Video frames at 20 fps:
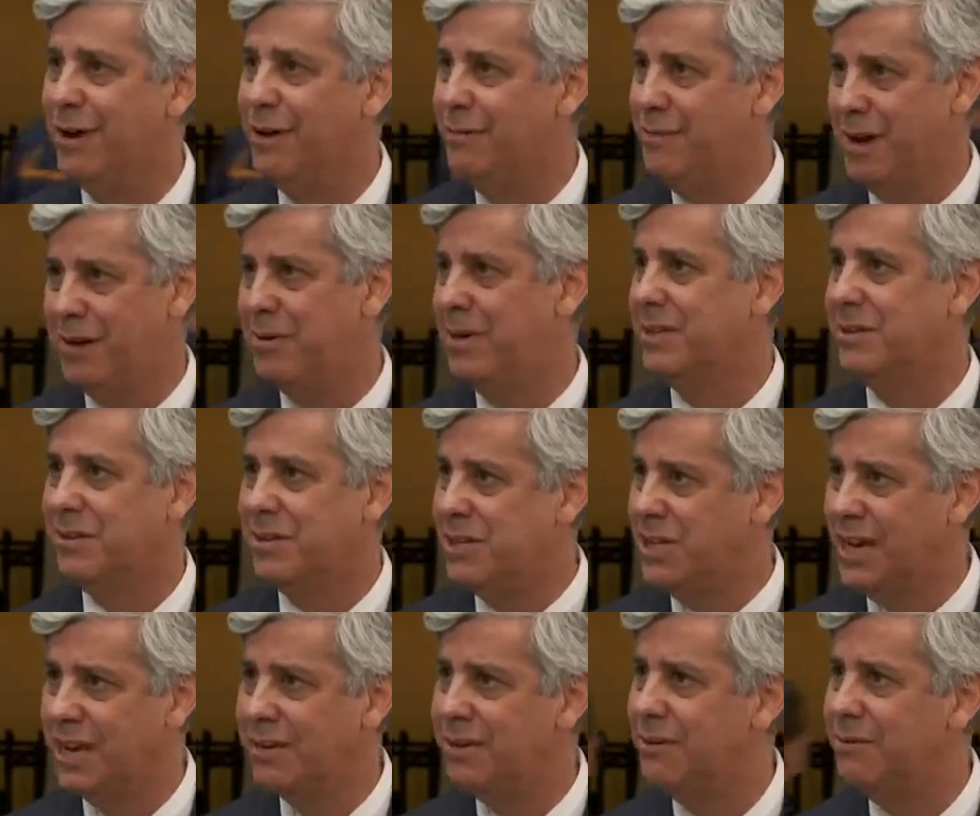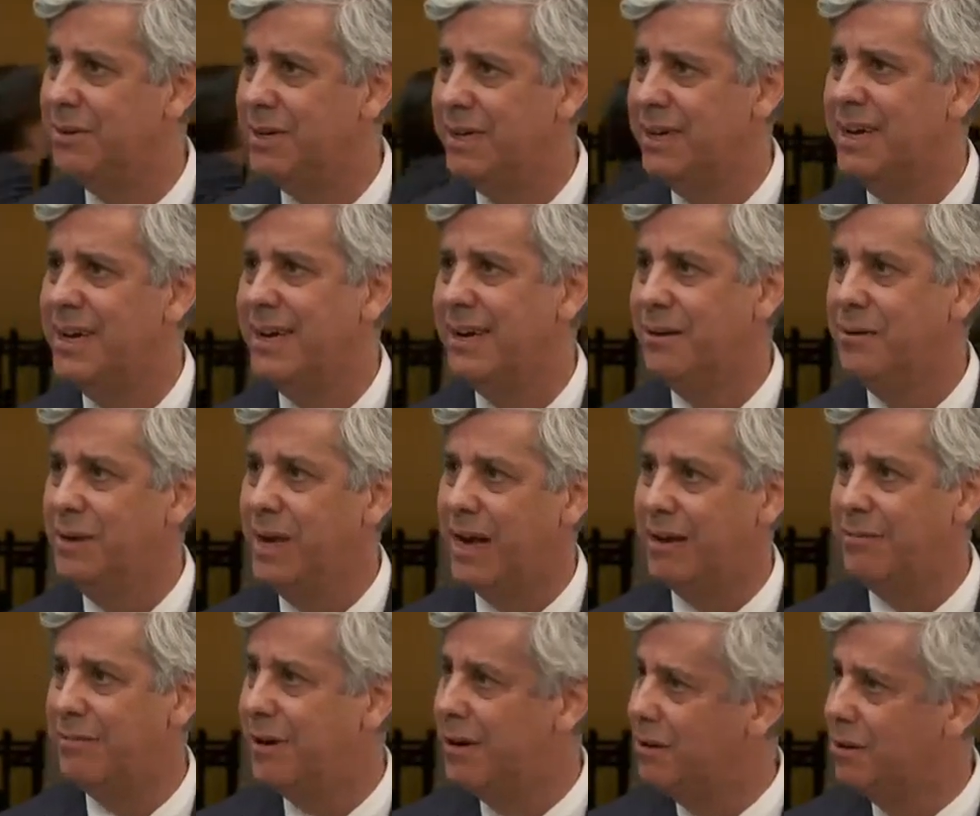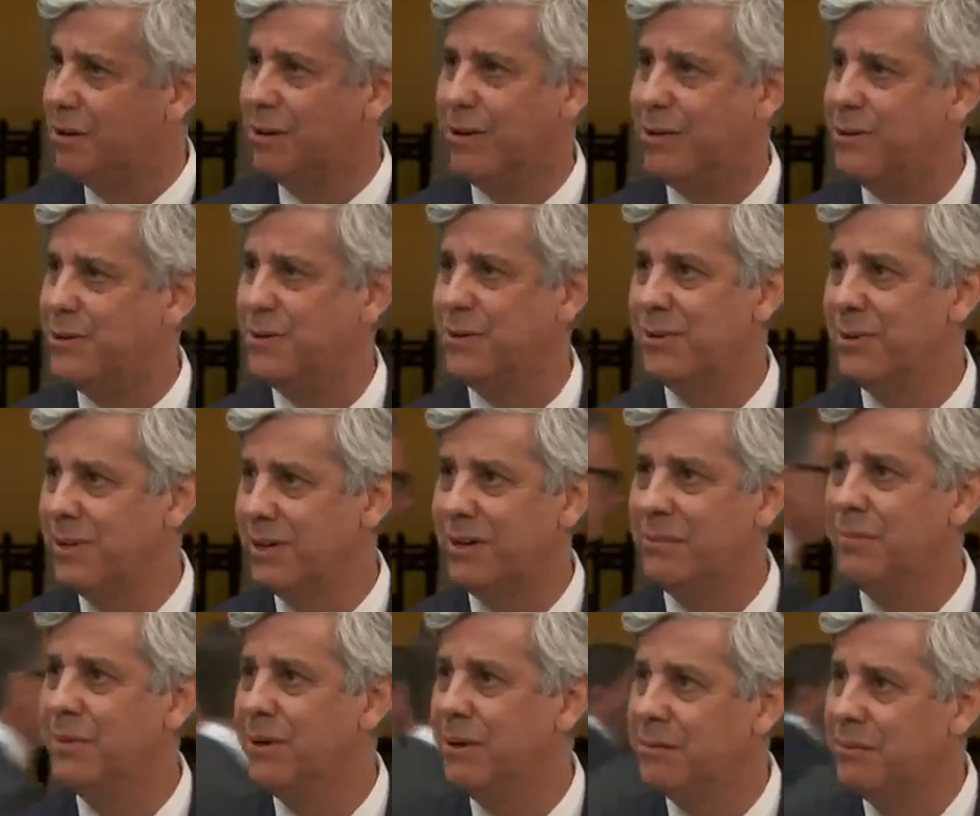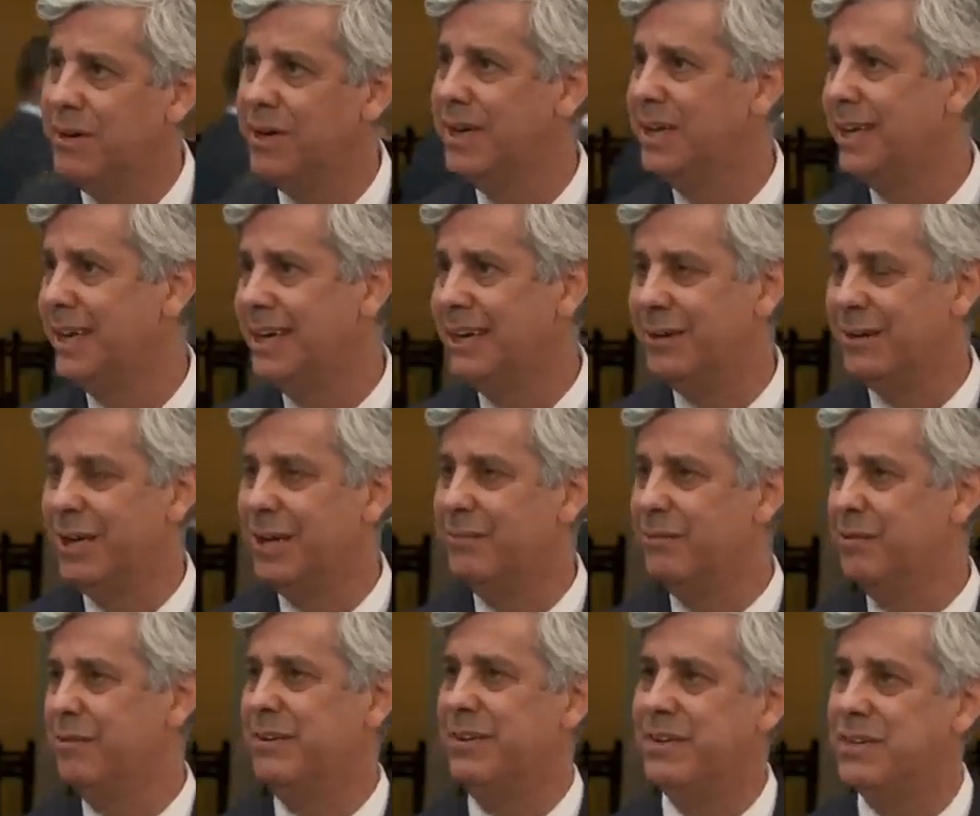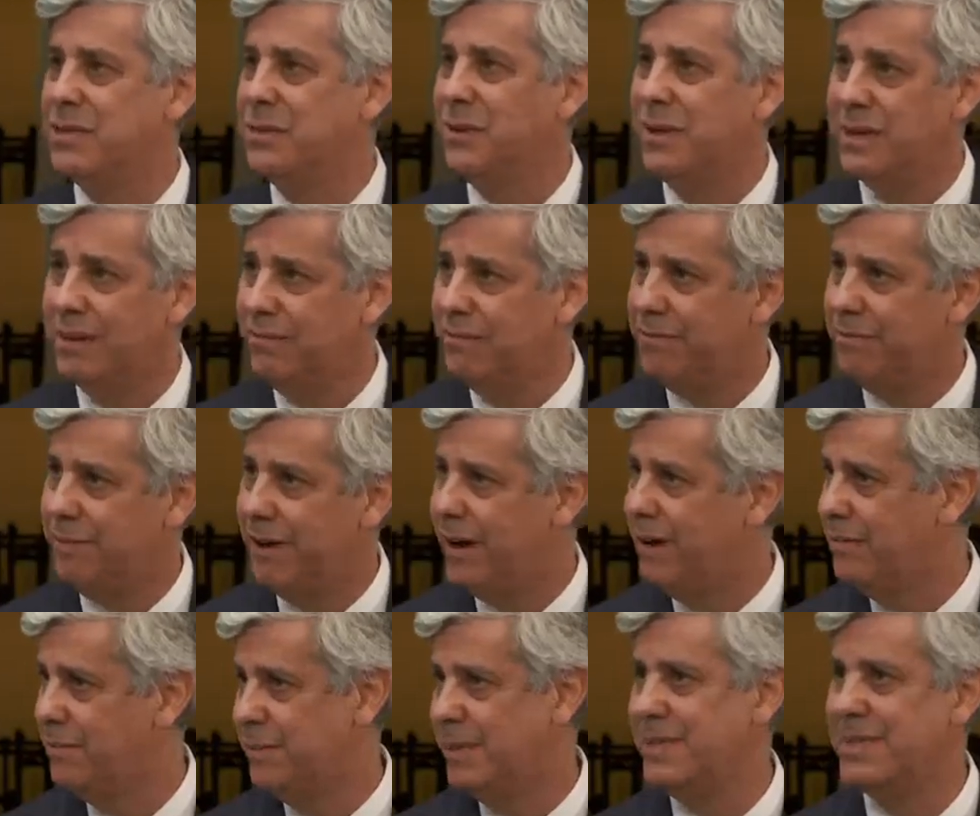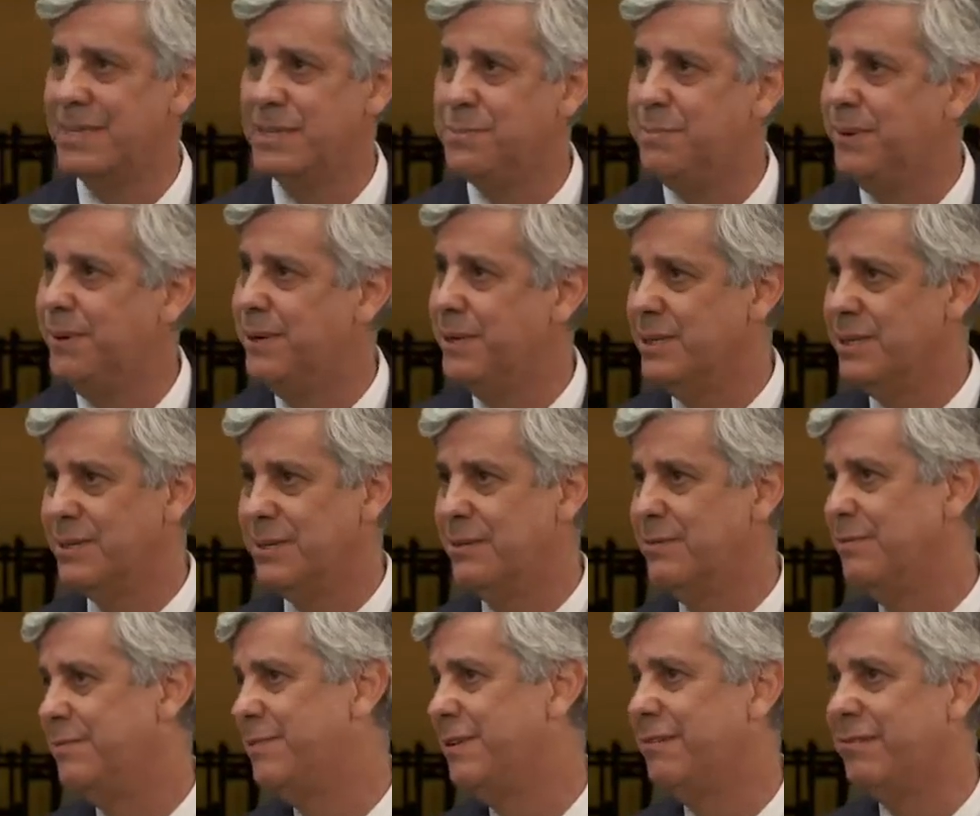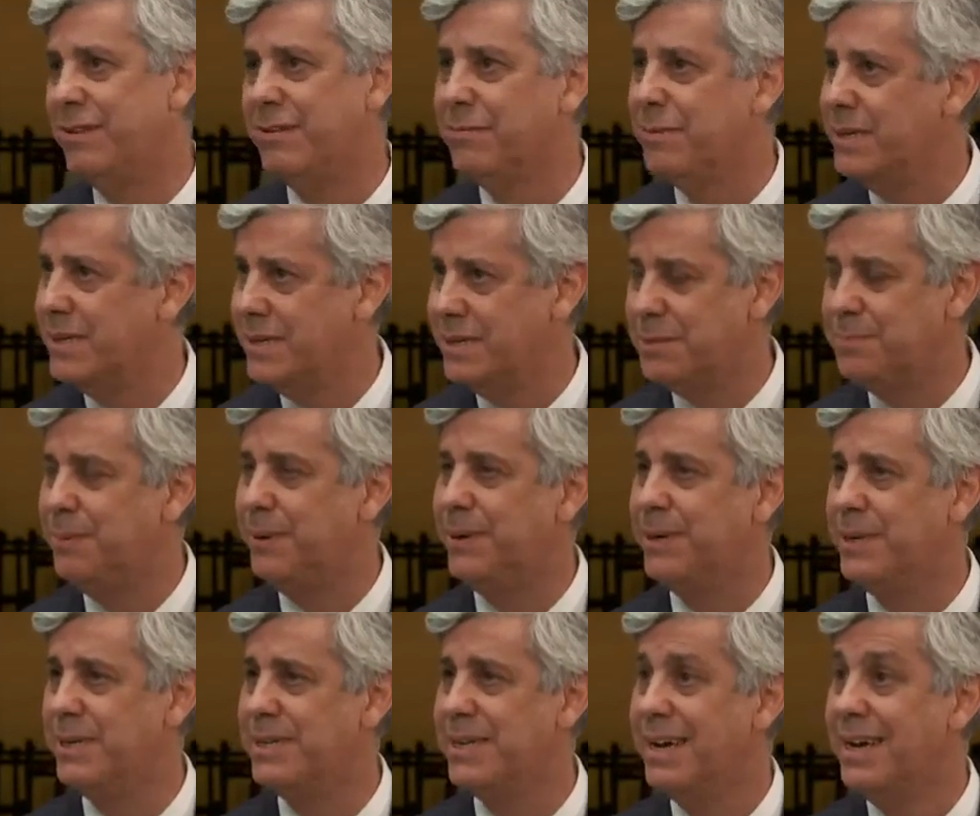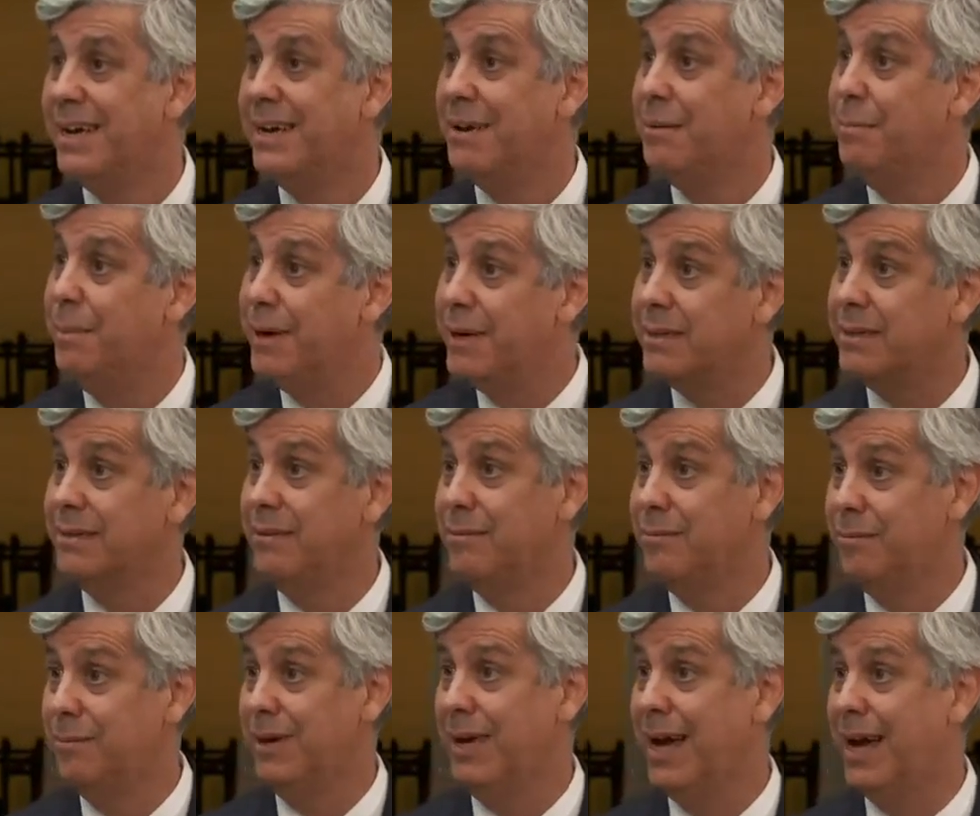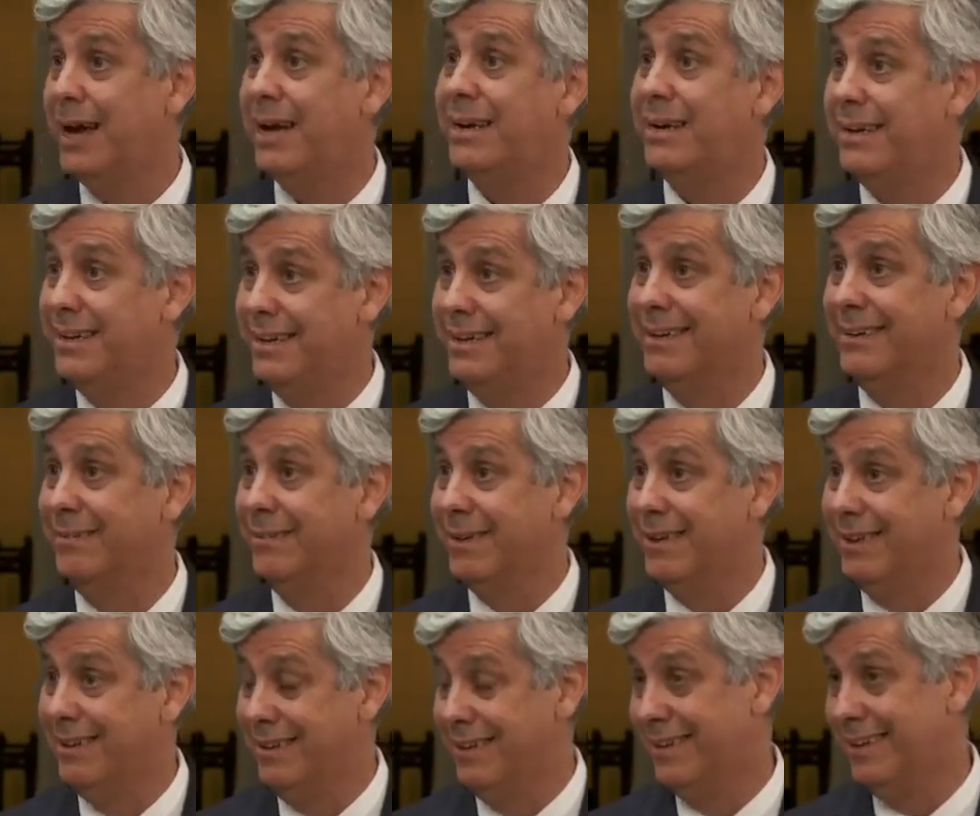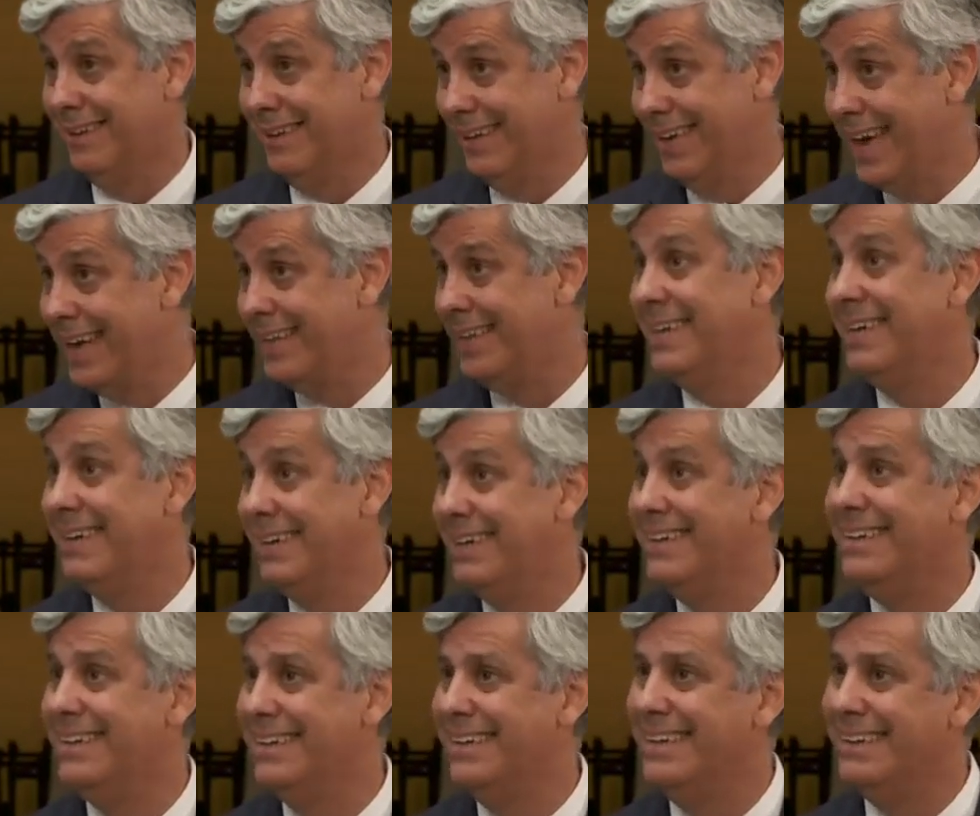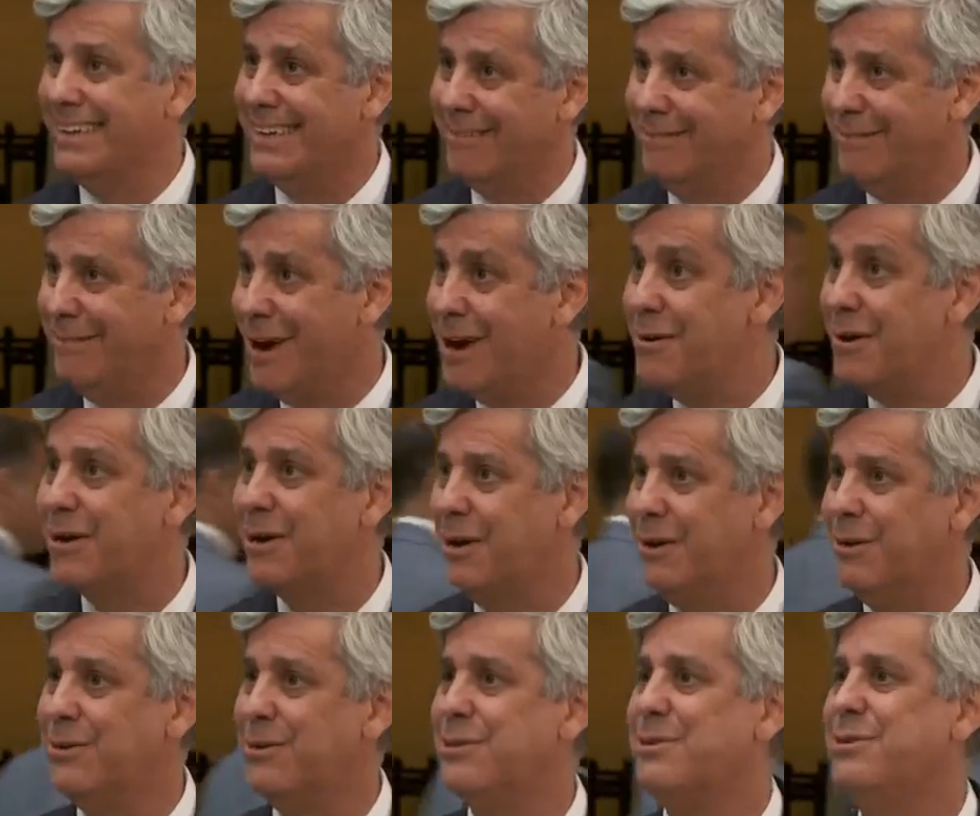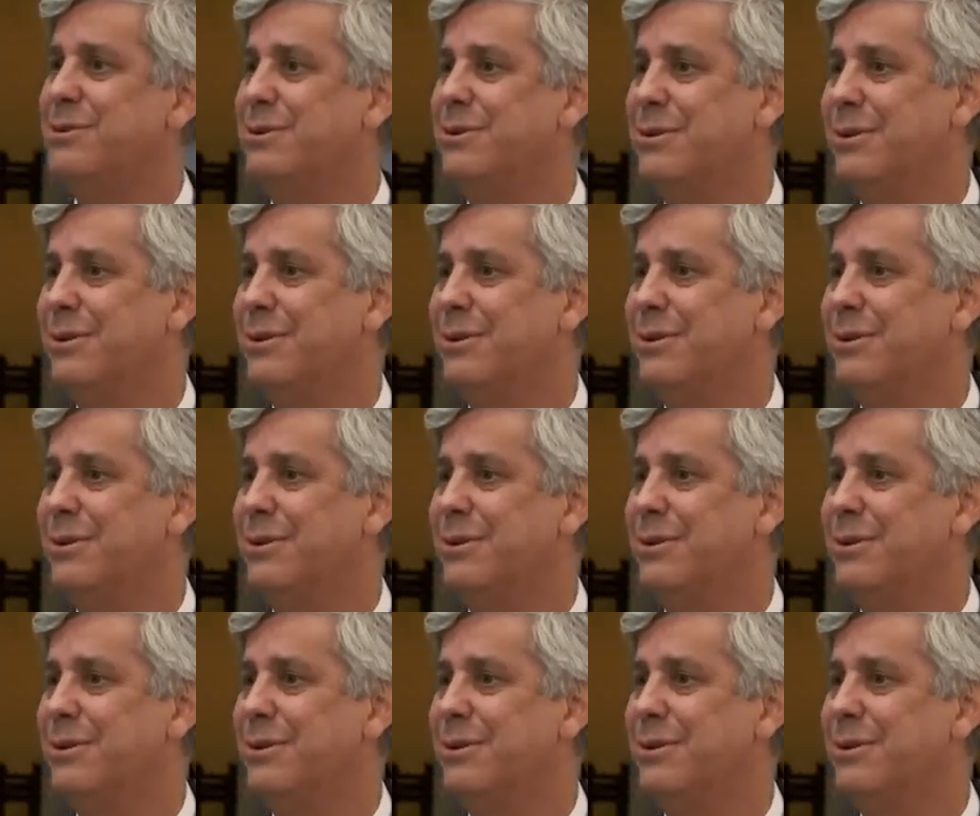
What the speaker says: our trajectory. We are very close to the terminal rate. I don't know if it's 25 basis points or 50 basis points, but we are getting very close to